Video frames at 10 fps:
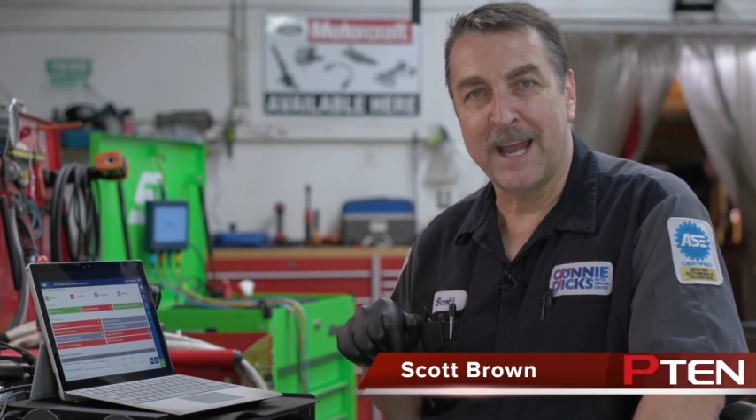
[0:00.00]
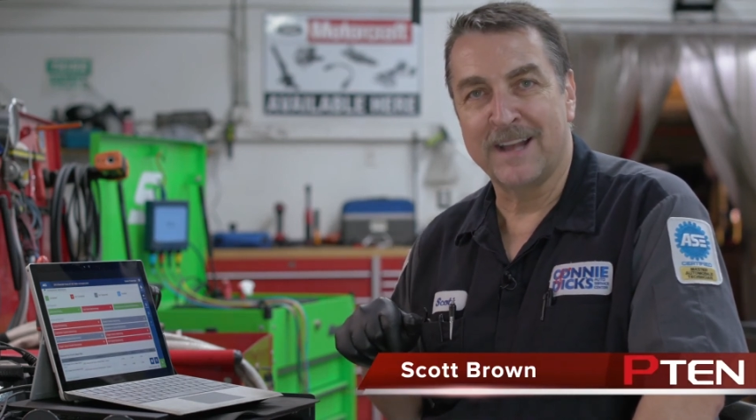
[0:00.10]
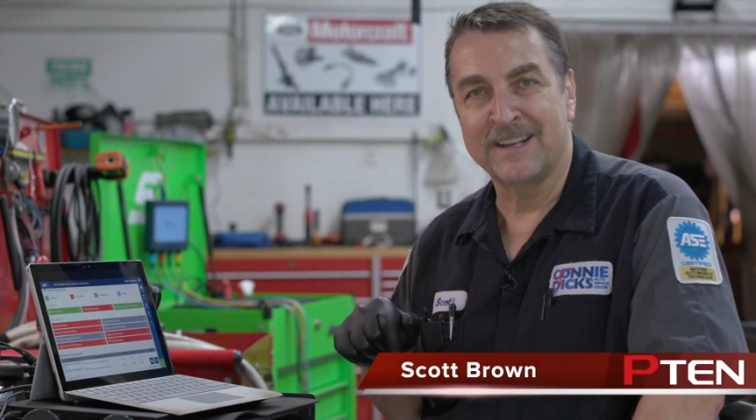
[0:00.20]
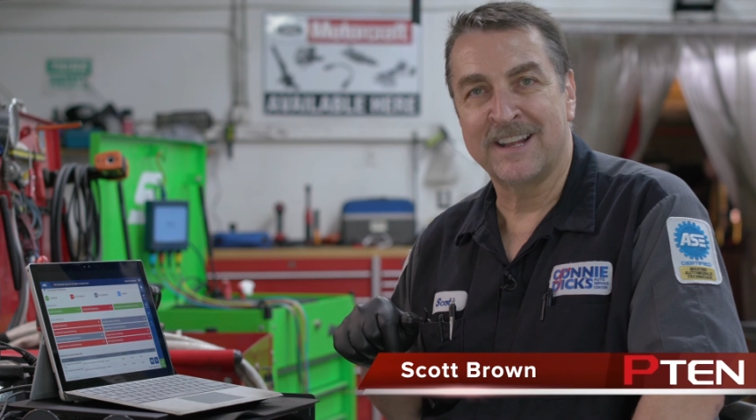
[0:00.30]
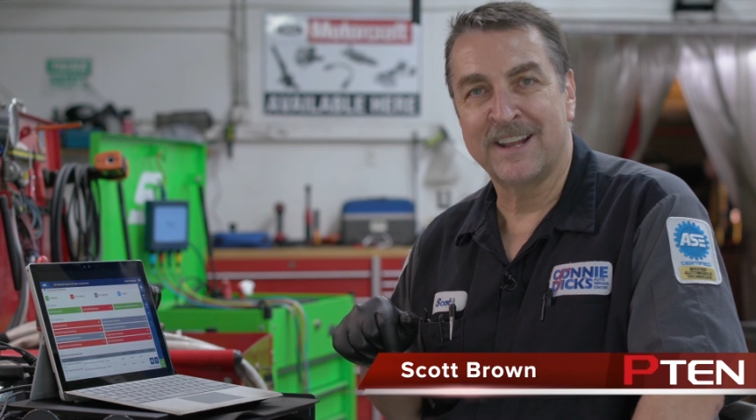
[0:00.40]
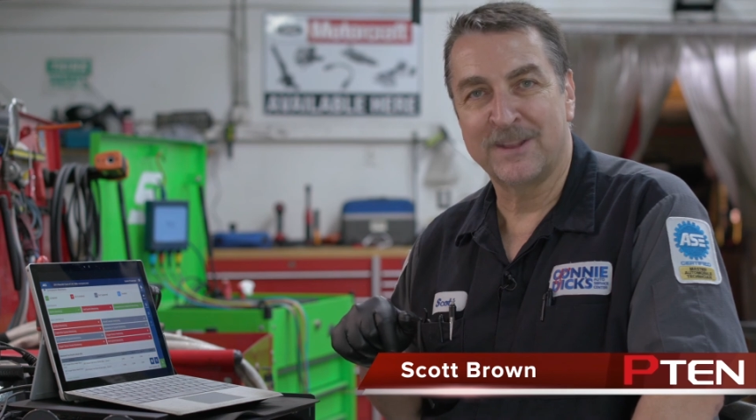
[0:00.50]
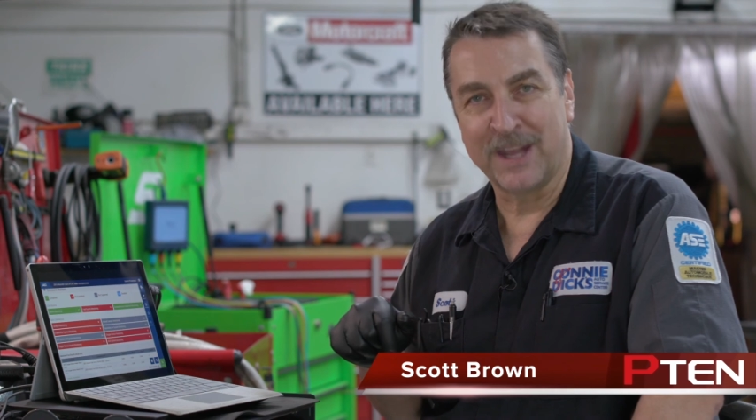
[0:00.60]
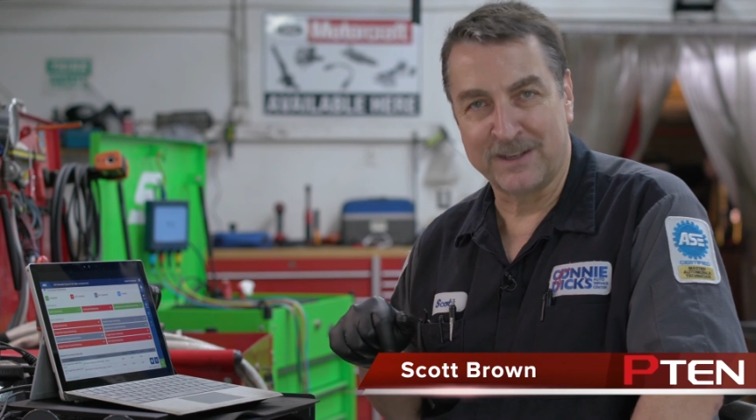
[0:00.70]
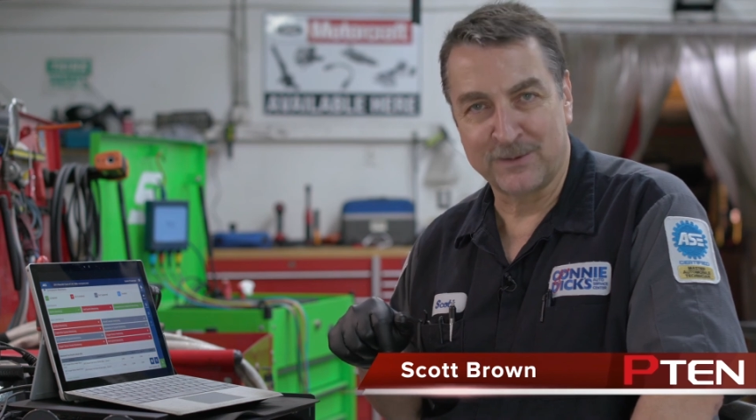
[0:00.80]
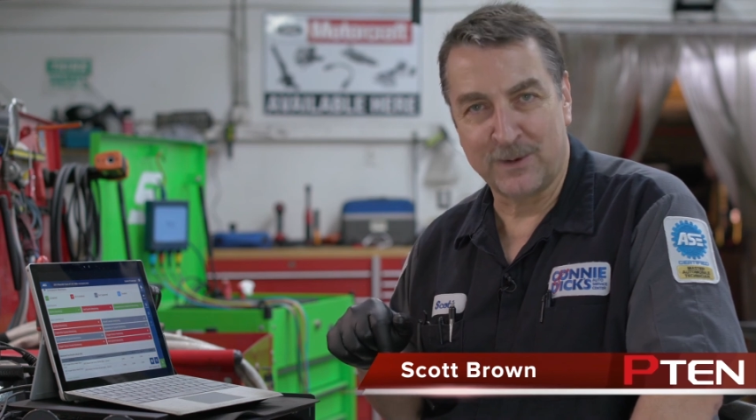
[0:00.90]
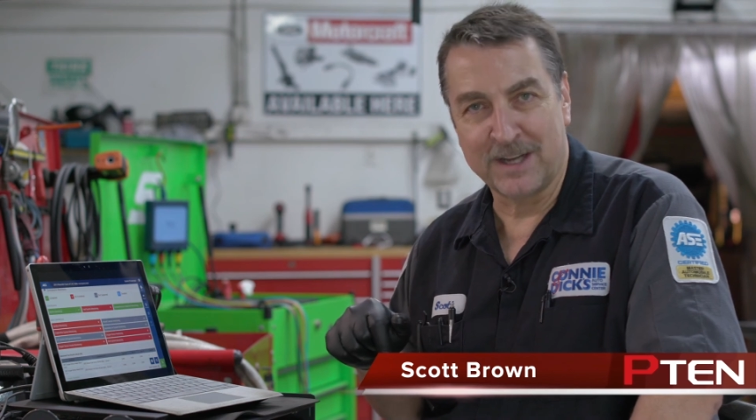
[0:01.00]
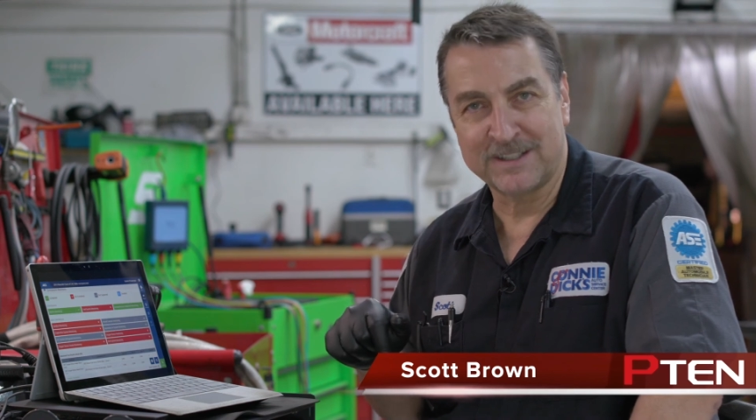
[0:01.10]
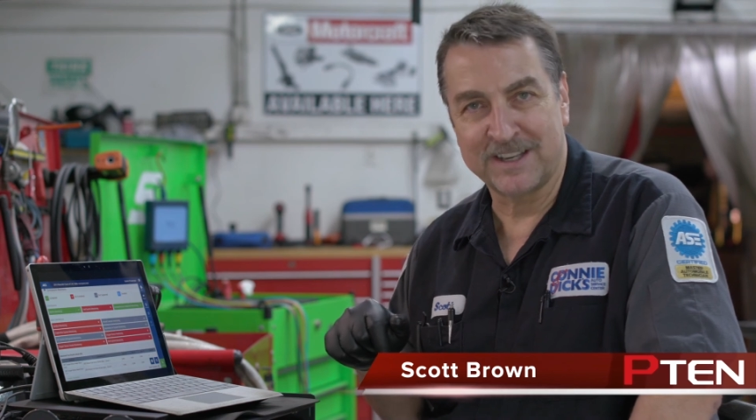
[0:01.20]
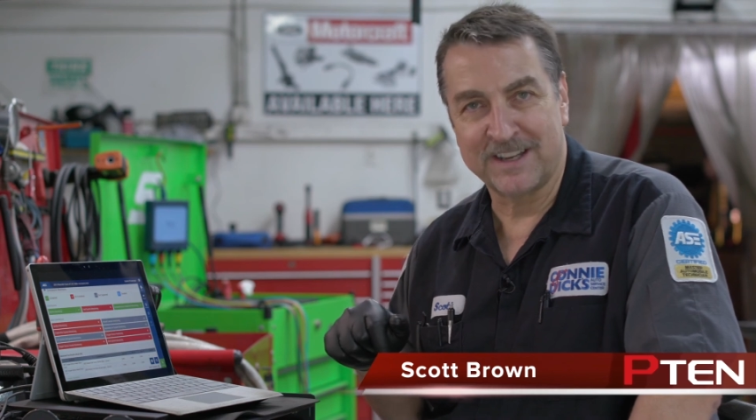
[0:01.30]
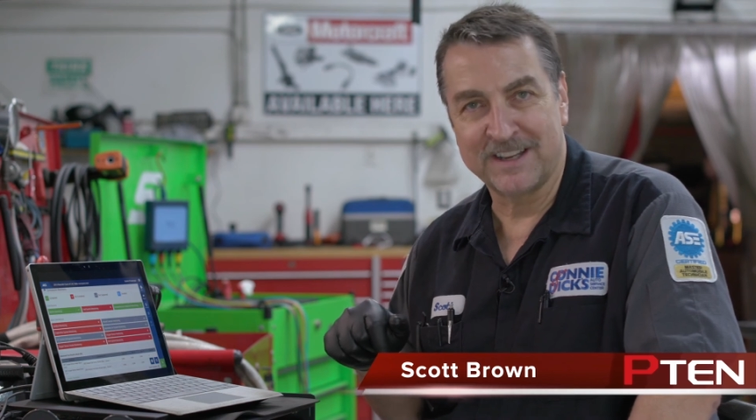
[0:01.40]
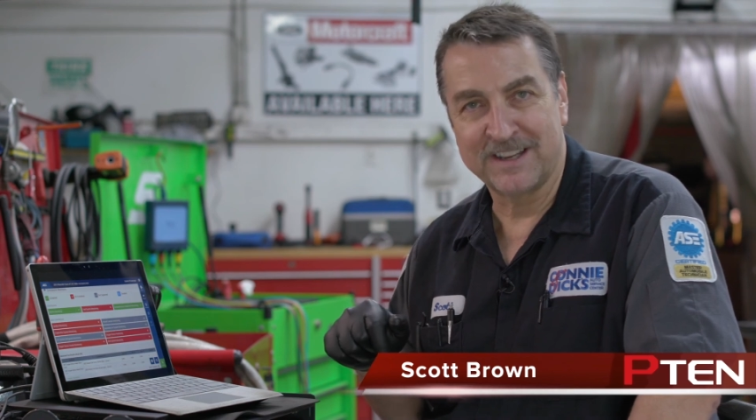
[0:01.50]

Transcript: and thanks for watching.